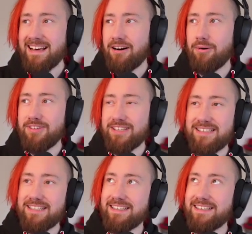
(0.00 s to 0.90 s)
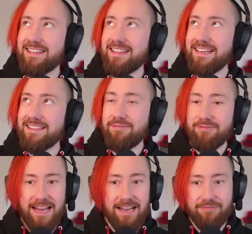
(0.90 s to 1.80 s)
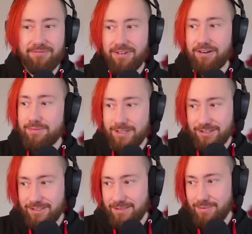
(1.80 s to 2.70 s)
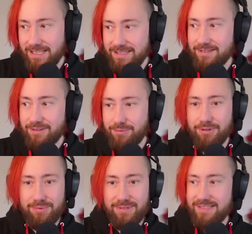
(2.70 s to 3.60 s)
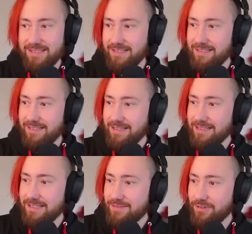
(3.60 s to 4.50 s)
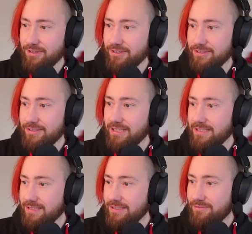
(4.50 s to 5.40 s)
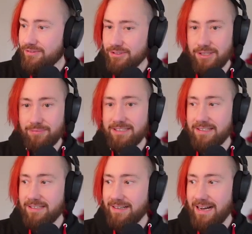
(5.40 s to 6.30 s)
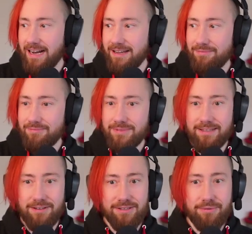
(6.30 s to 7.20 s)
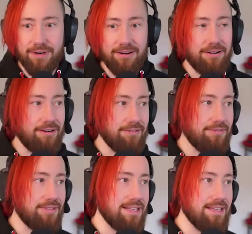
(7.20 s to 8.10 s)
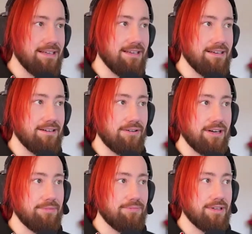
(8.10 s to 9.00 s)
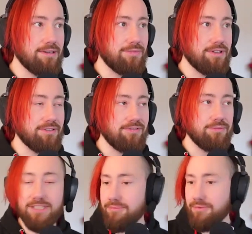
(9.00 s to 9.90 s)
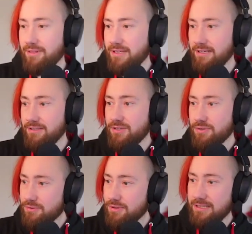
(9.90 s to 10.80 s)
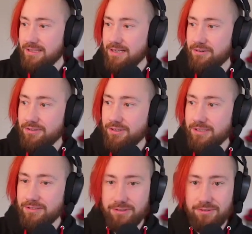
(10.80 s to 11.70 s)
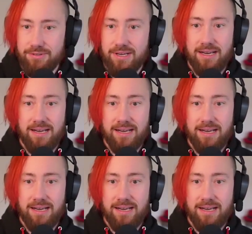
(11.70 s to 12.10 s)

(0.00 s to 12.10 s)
Obviously, that very much depends on the purpose. At least for Chaminda, I'm not aware of I'm not familiar with the tool that they're trying to use.